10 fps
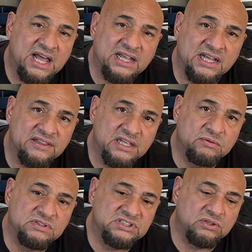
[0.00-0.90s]
I think
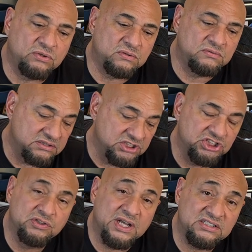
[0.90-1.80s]
we sold to
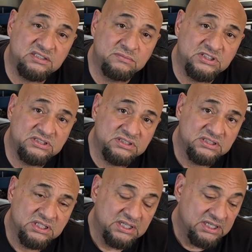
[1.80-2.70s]
two customers.
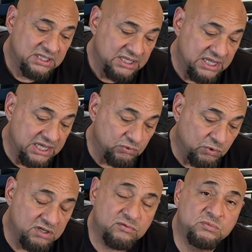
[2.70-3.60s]
And
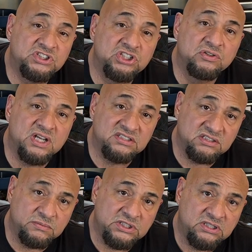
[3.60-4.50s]
one of them was a new
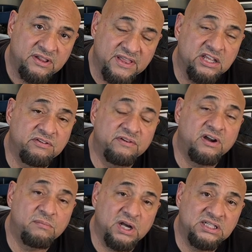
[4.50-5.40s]
customer, thank you
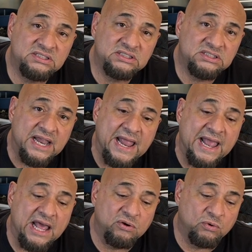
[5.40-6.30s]
very much.
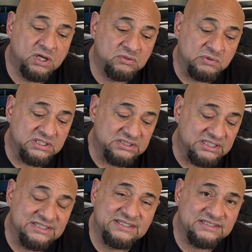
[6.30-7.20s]
And one was an
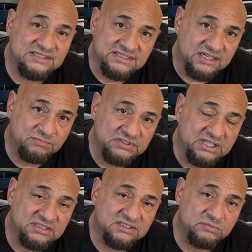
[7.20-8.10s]
existing
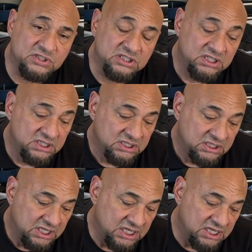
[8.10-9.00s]
customer.
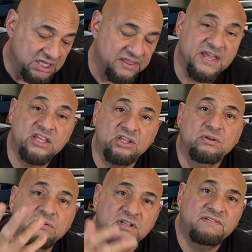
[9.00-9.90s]
Thank
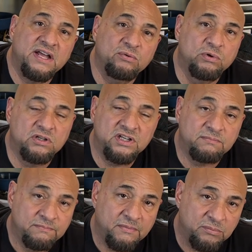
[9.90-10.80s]
you,
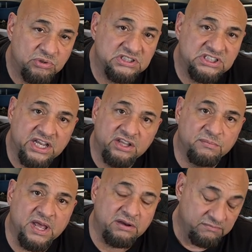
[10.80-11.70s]
William. Appreciate you,
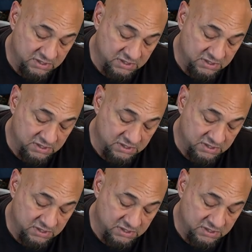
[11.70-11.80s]
man.